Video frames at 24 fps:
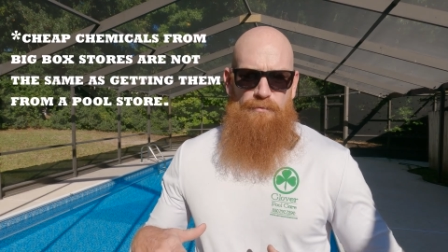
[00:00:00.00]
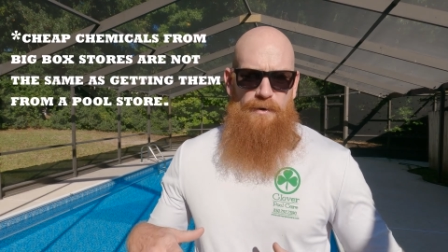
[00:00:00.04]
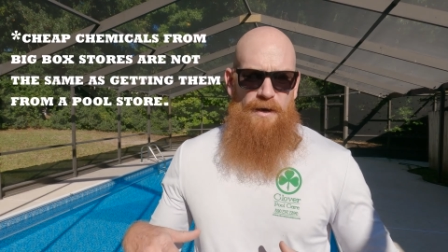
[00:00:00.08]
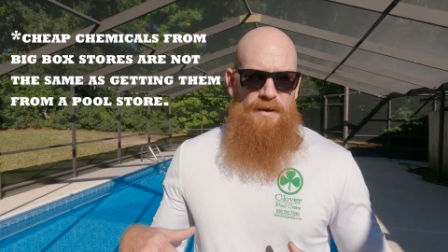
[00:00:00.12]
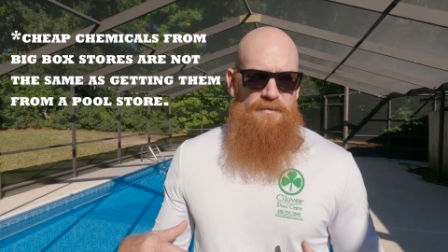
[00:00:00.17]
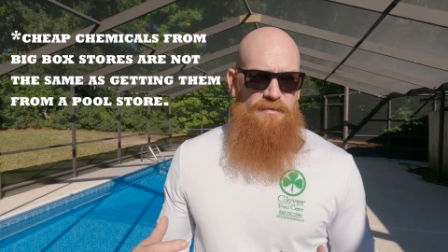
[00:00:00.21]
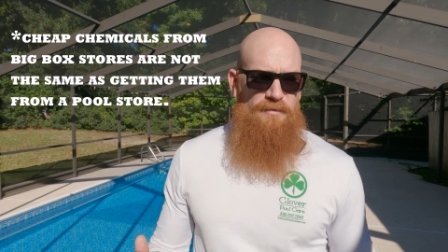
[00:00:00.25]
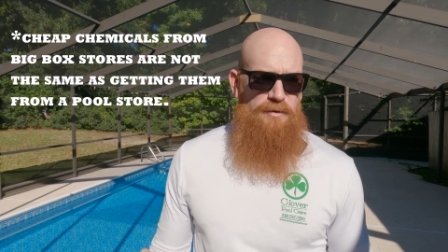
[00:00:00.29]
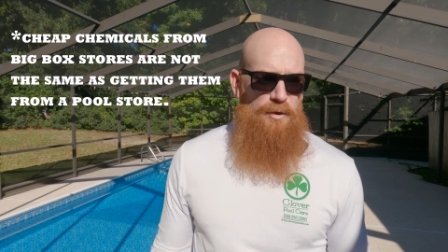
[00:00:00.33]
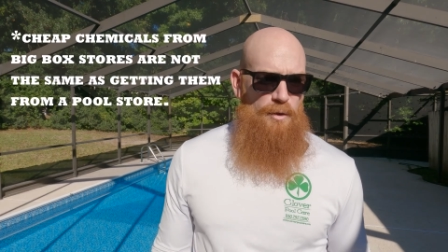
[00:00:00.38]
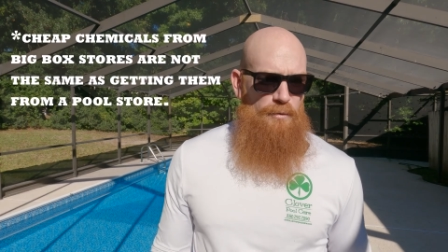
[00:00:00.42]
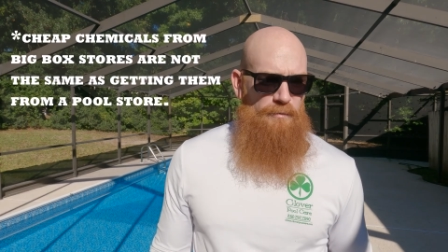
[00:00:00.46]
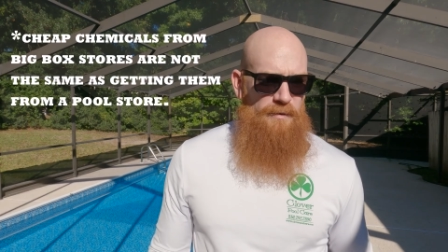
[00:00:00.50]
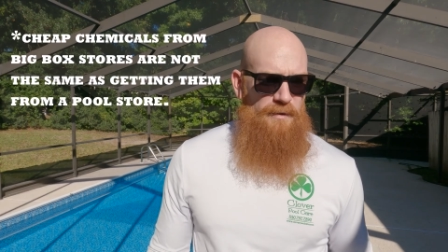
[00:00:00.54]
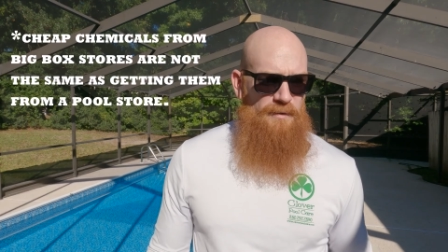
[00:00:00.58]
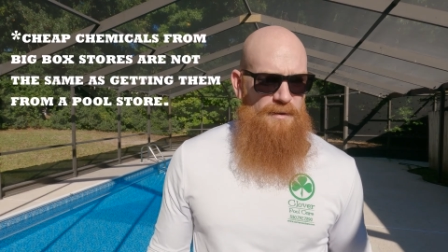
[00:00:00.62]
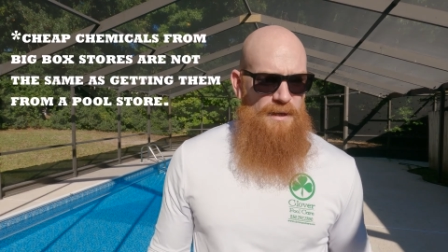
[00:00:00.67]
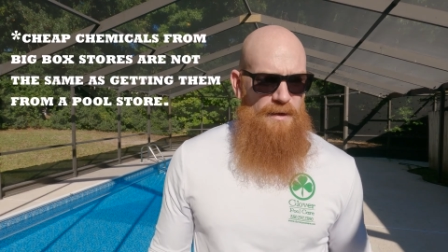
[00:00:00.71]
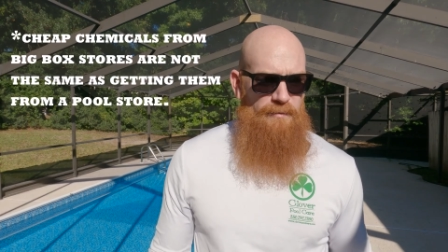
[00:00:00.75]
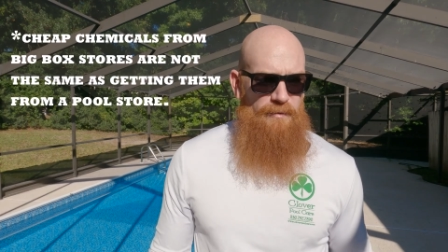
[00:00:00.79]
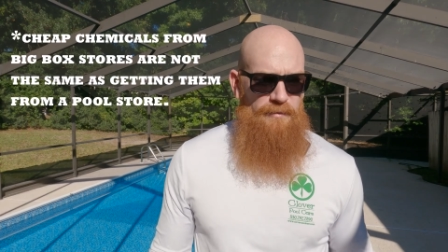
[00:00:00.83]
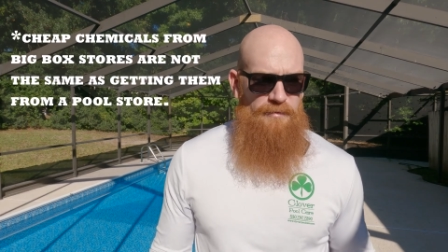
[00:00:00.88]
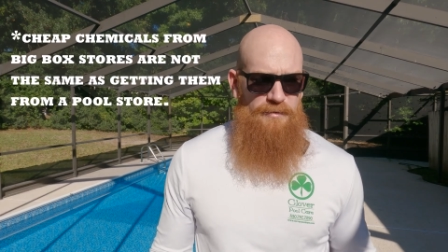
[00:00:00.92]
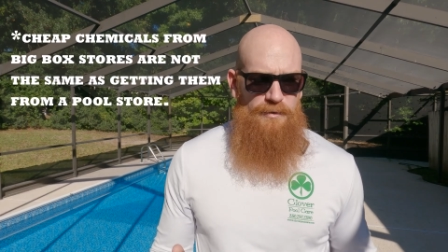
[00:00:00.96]
raise chlorine
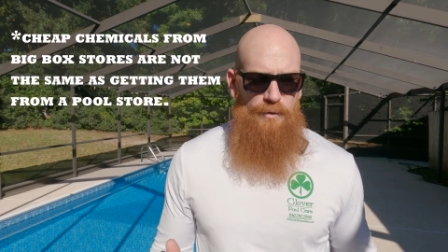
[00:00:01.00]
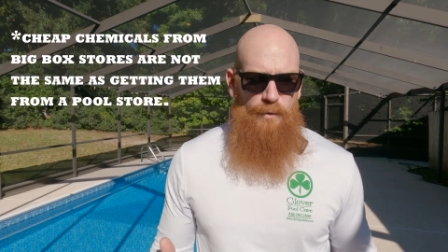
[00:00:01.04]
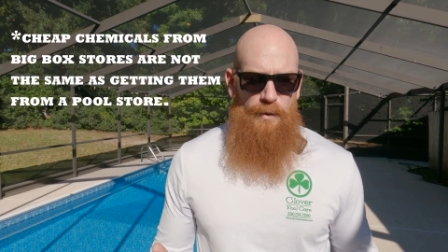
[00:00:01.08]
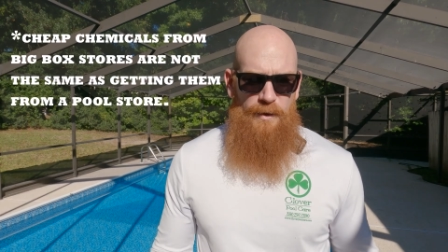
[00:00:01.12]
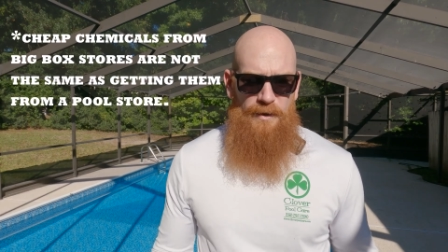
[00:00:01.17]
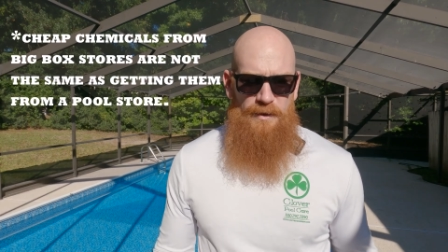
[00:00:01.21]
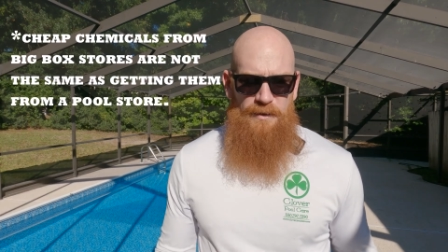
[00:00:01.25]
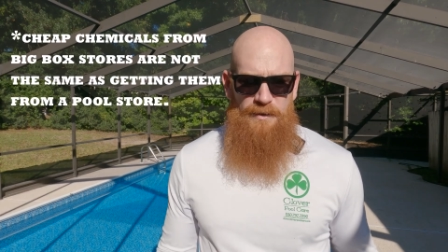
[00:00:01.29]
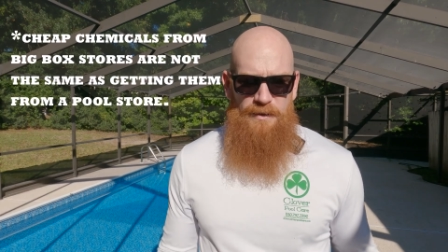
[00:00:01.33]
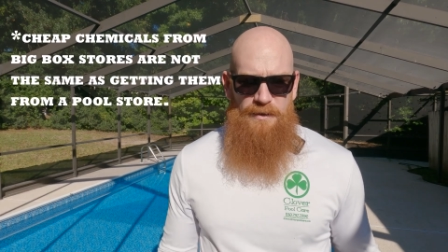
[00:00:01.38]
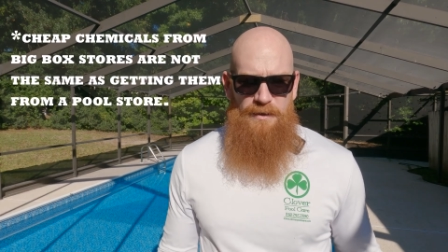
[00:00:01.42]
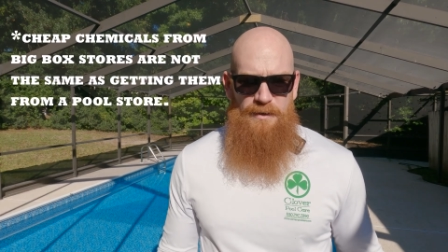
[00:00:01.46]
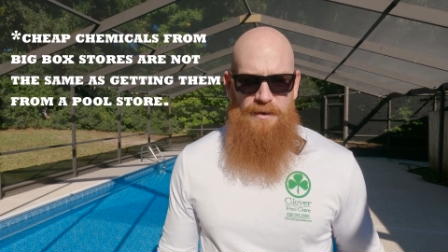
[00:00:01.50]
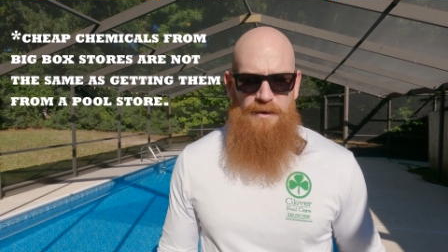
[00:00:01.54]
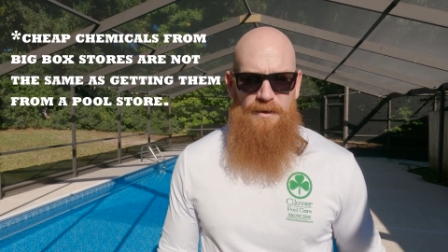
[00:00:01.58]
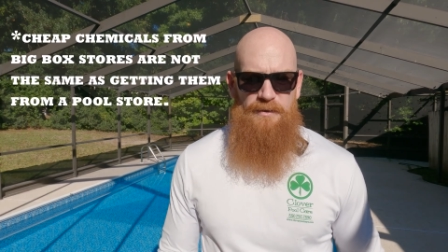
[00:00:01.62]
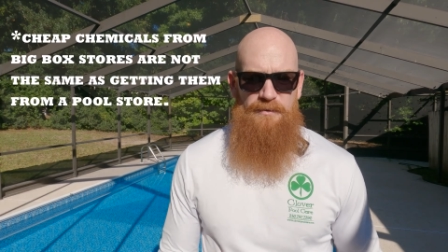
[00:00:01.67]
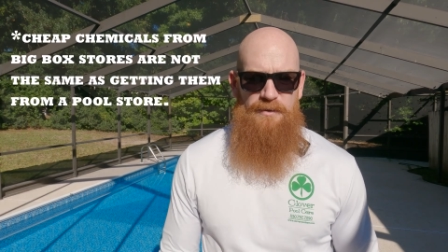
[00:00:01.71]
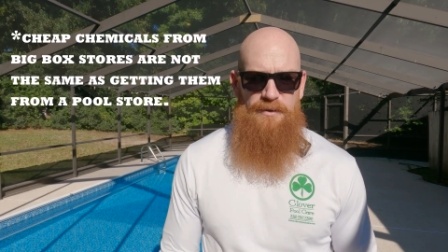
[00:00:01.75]
levels quickly,